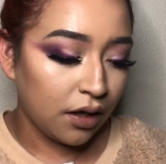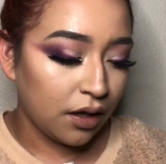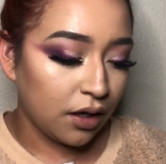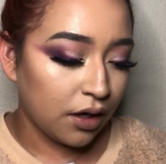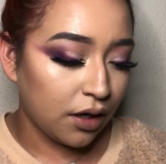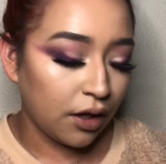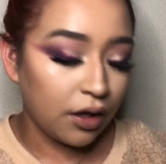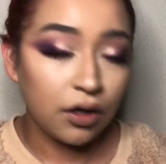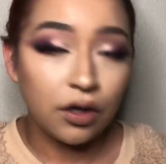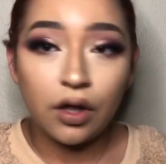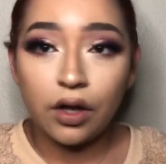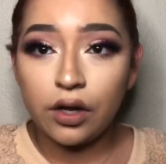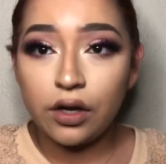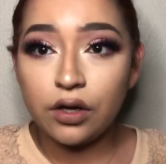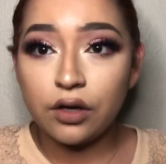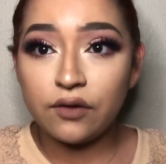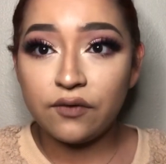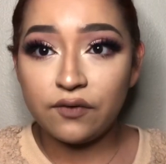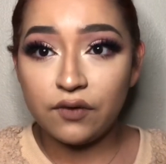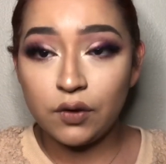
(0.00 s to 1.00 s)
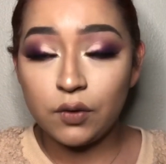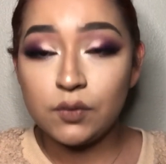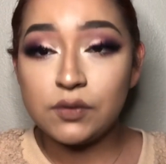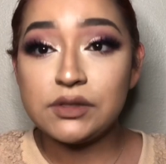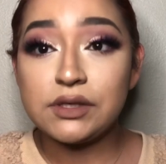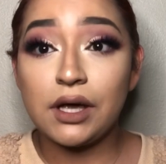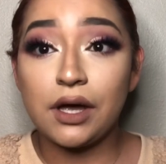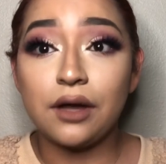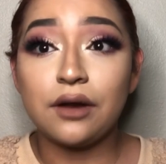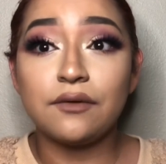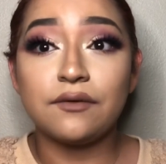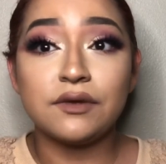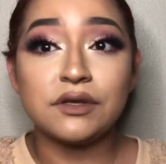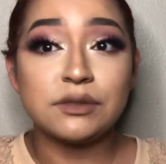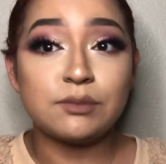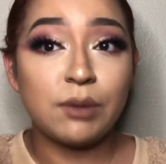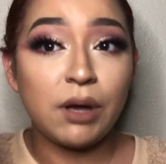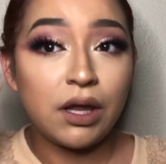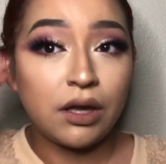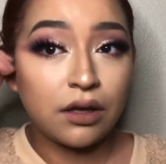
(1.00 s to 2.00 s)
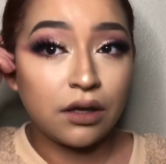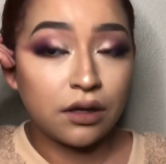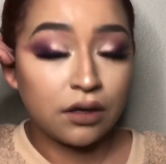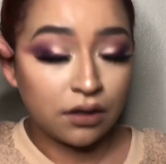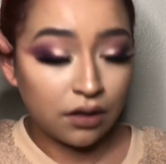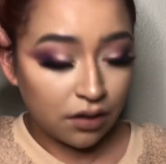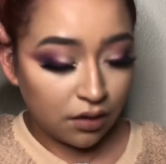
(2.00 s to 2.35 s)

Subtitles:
a lot of use out of this palette.